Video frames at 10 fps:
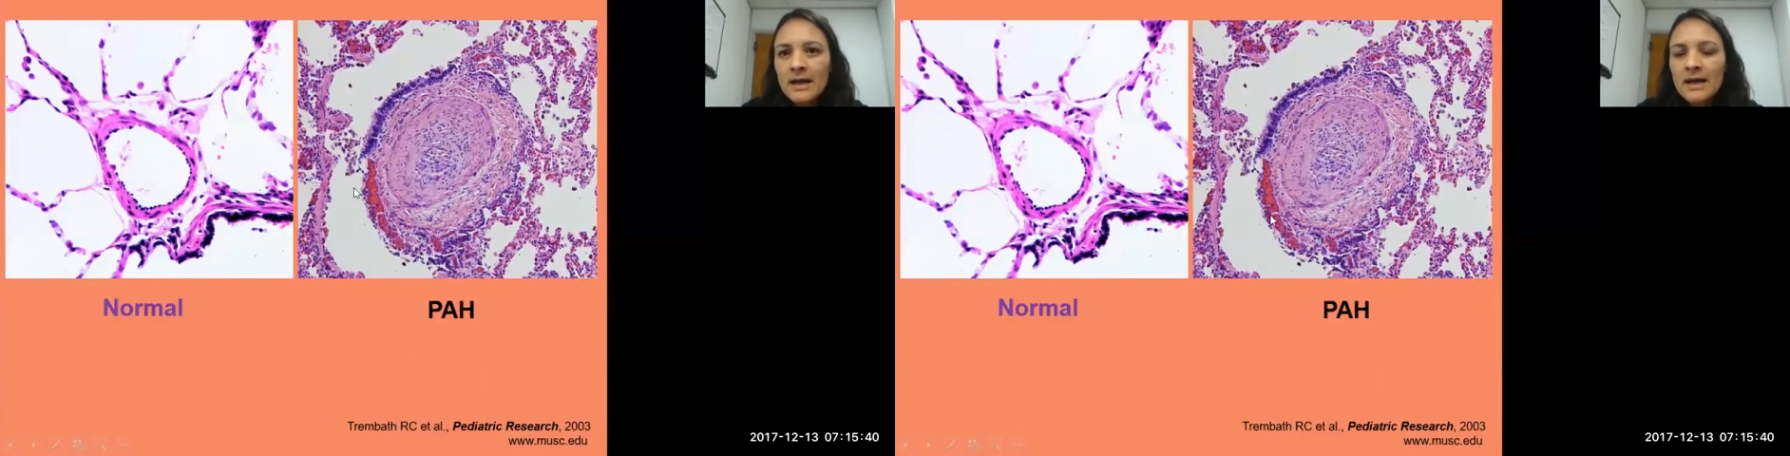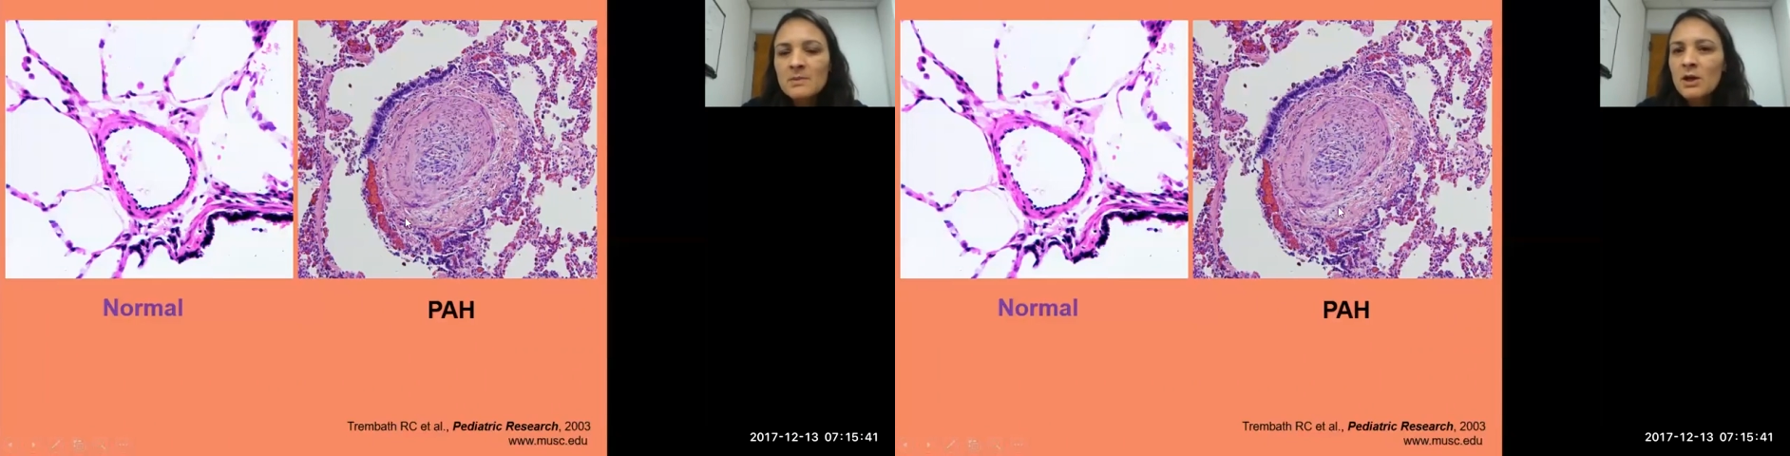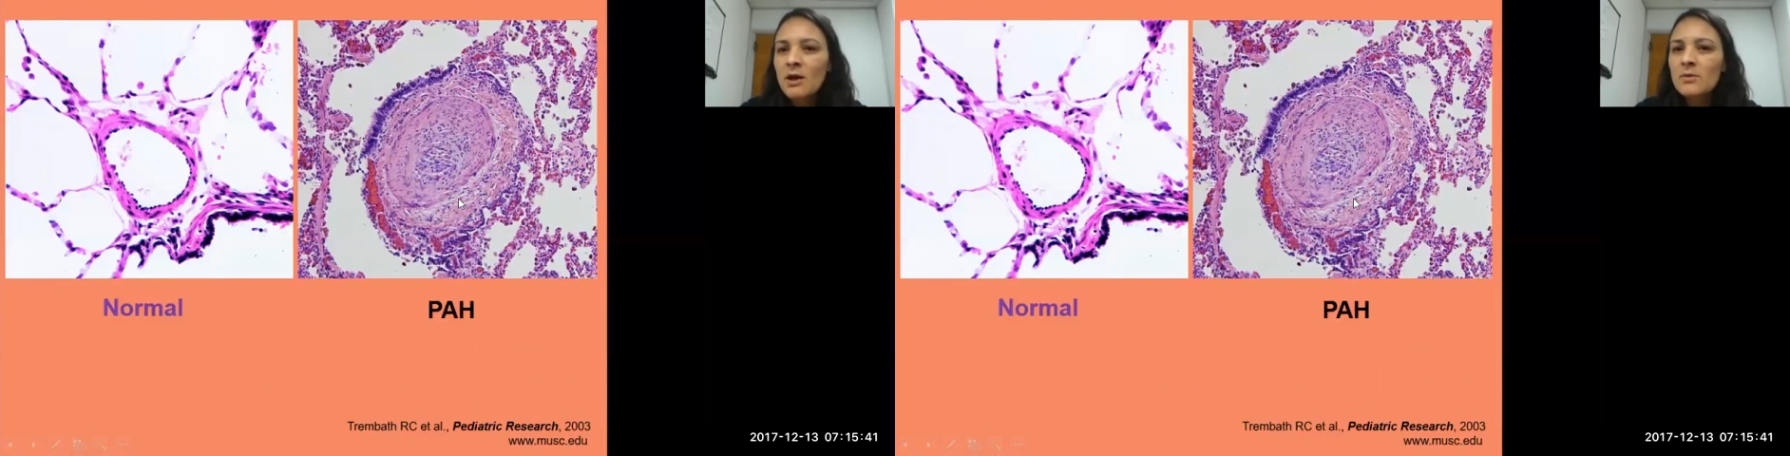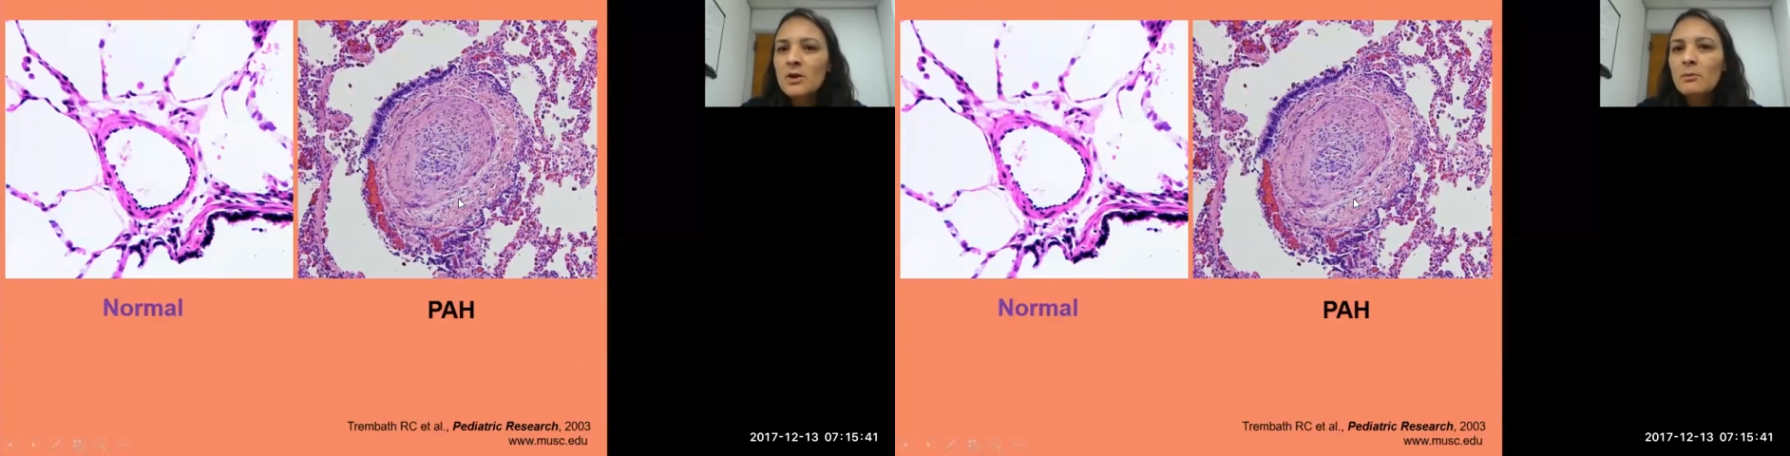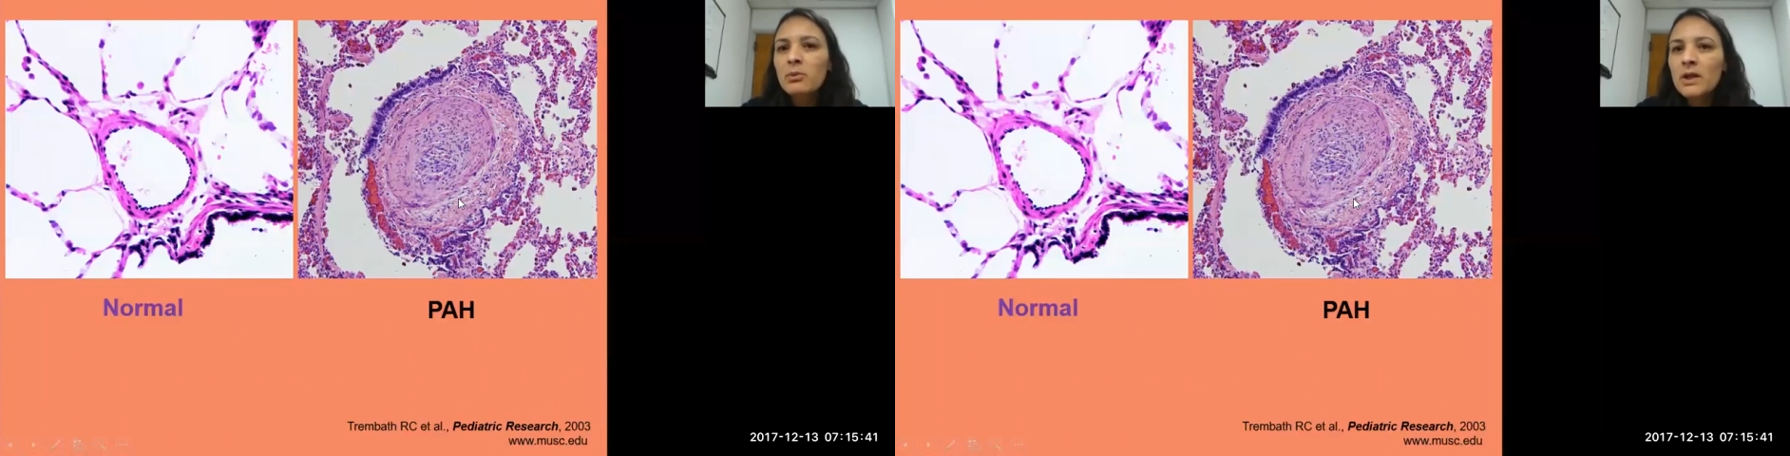has become
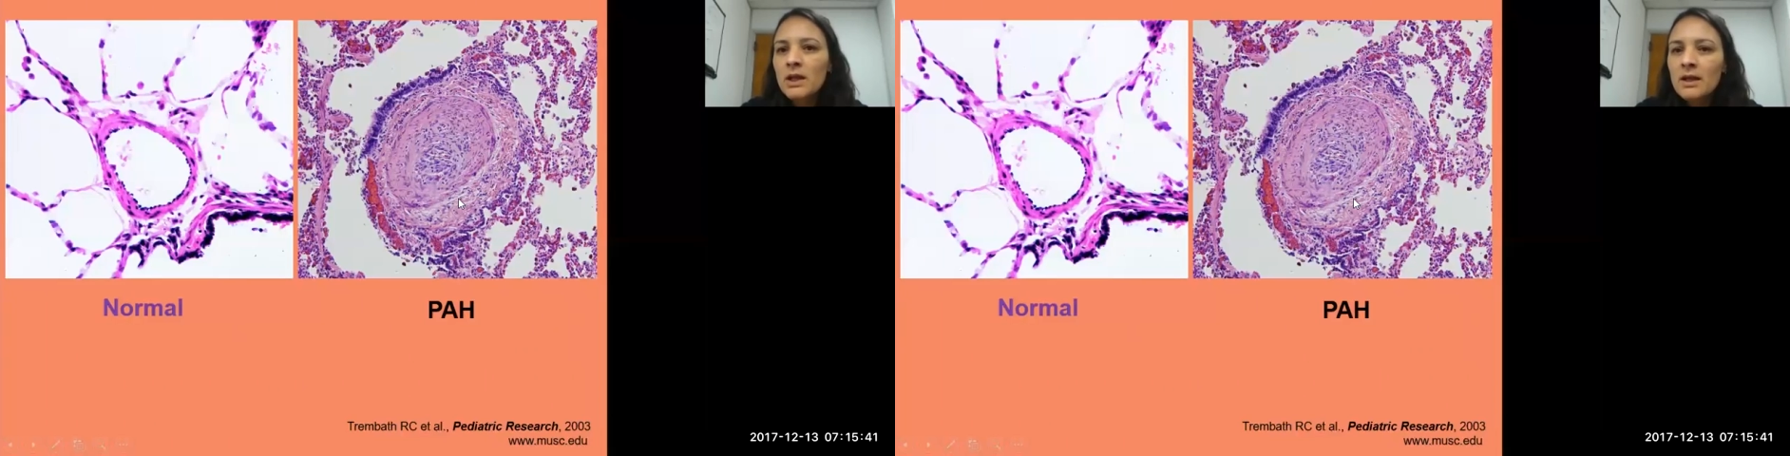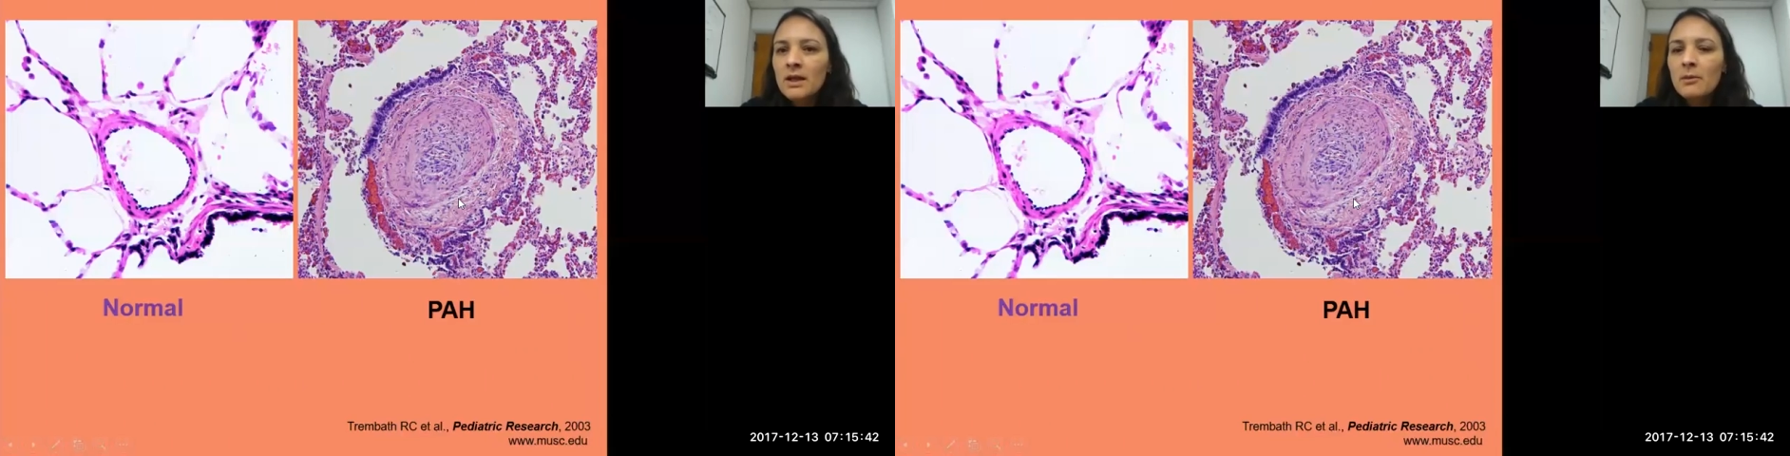completely